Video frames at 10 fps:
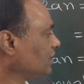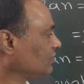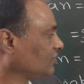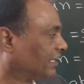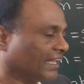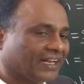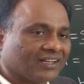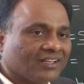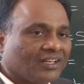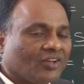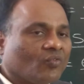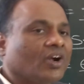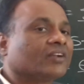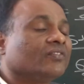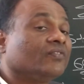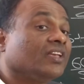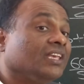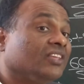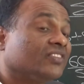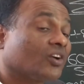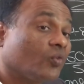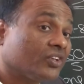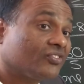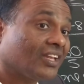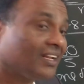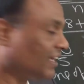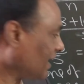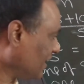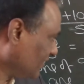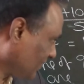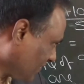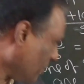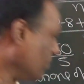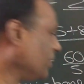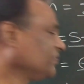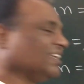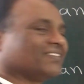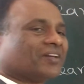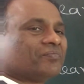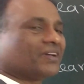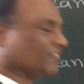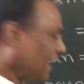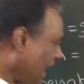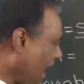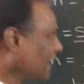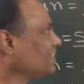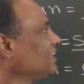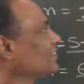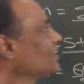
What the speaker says: is 10. What is the question? Sum of these numbers. Add these